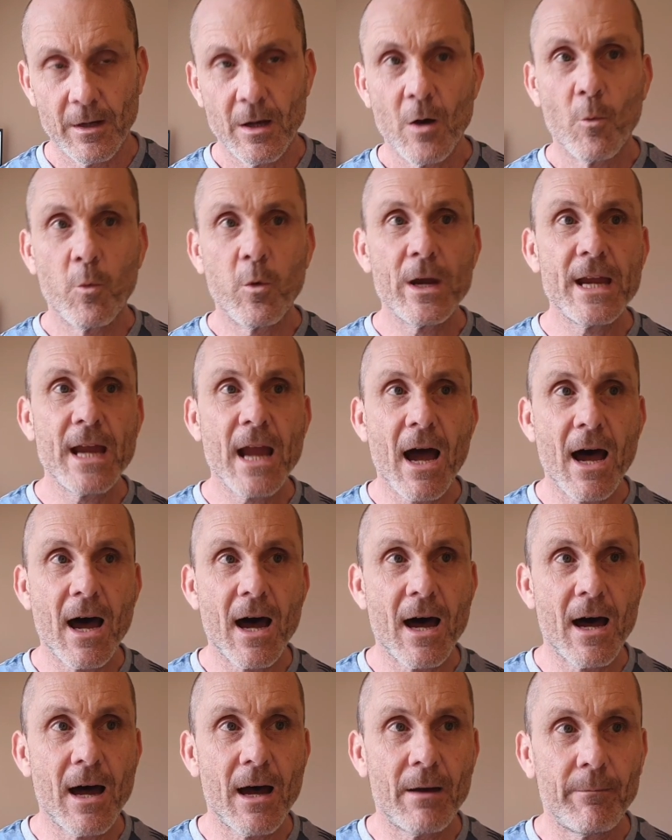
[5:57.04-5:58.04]
We
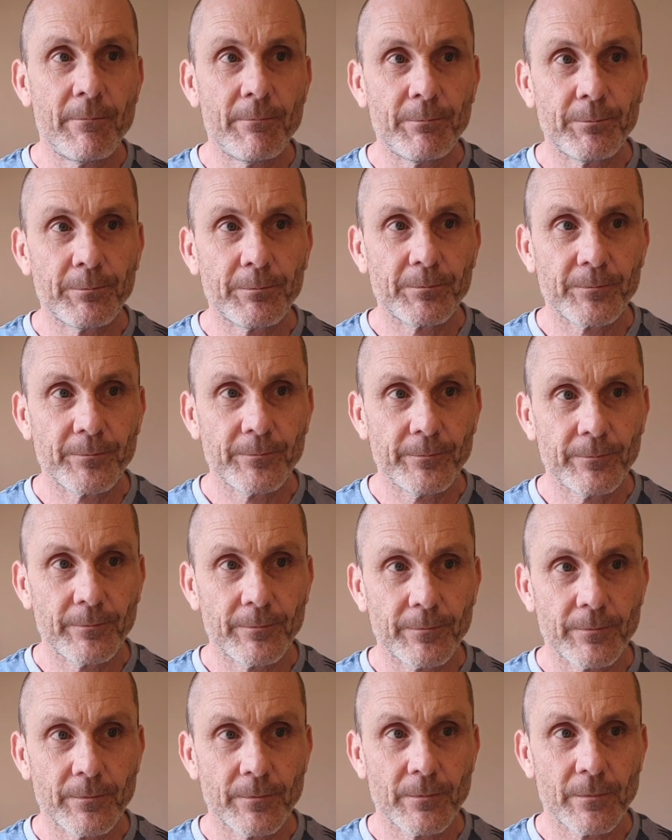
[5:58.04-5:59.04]
are
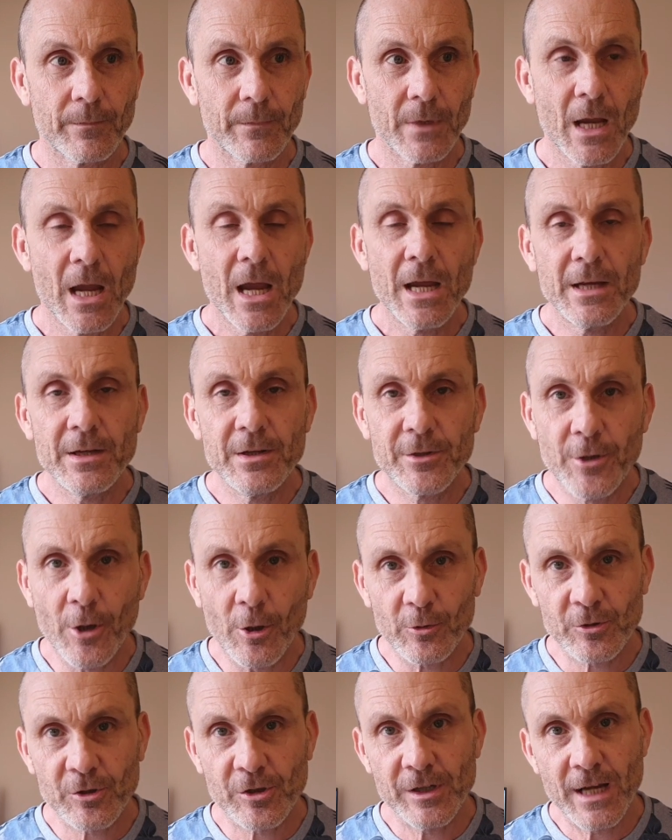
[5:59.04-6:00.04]

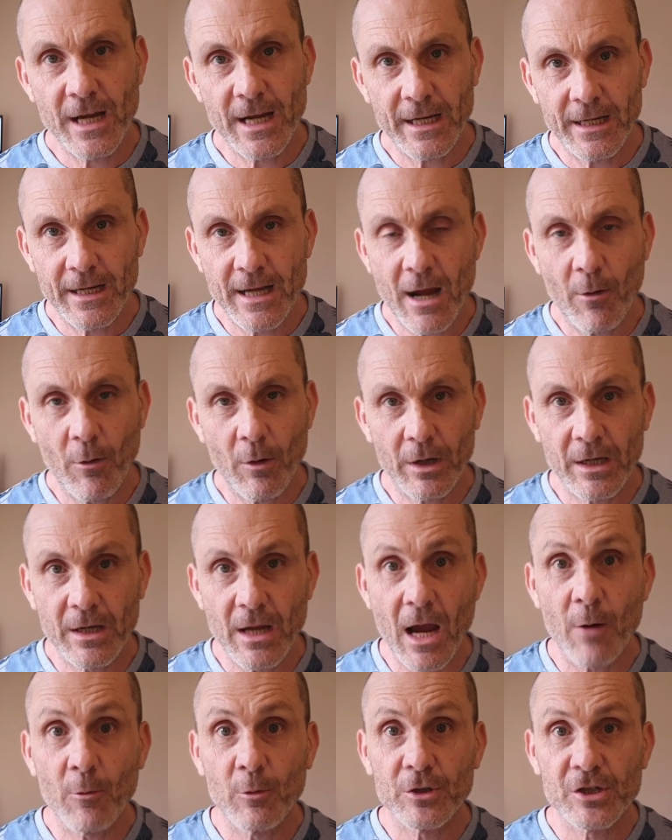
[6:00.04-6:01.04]
indoctrinating
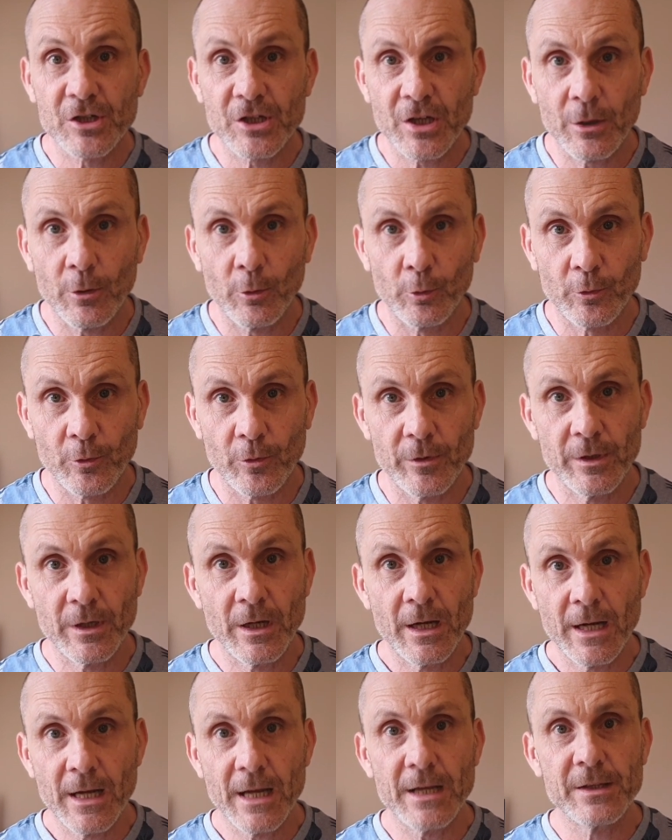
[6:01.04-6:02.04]
our children
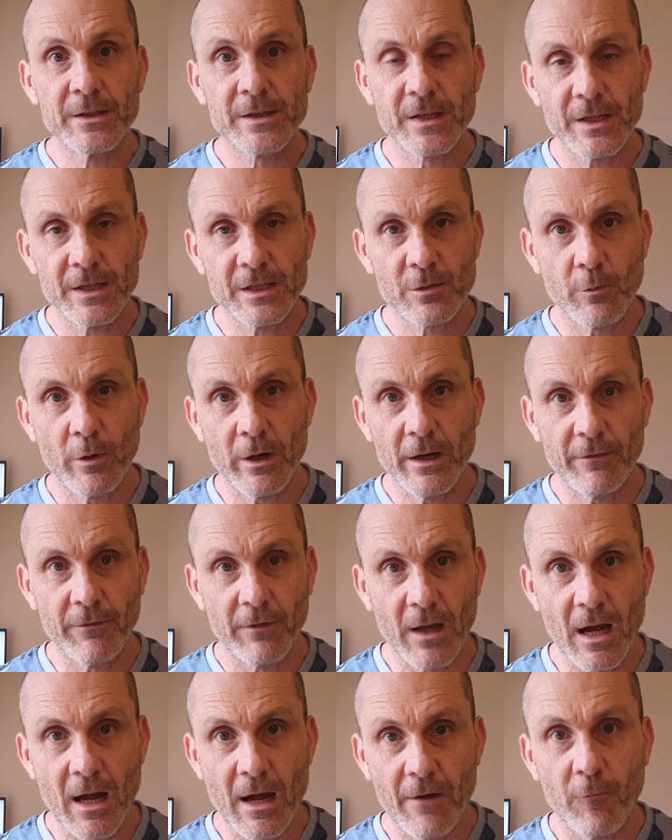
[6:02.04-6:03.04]
into this way of
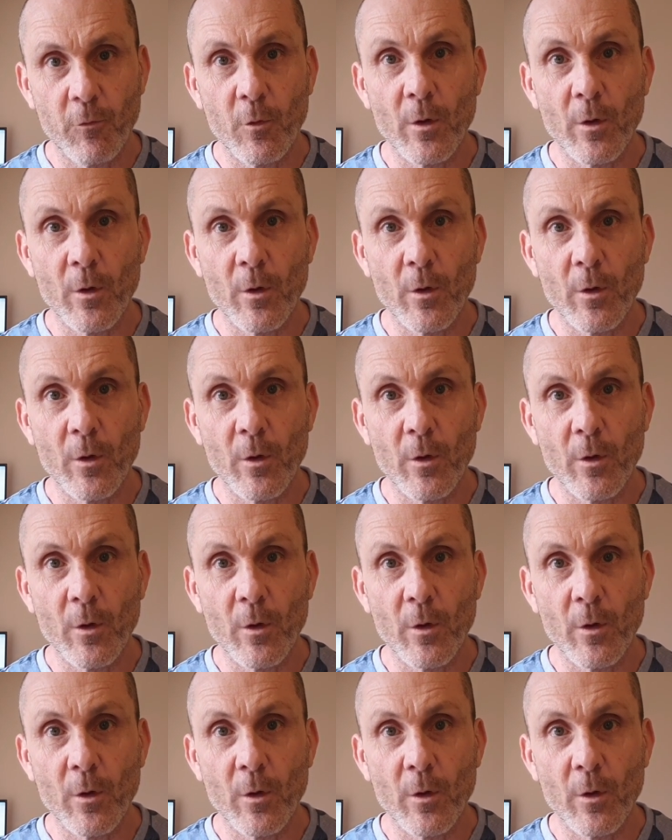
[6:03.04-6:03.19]
life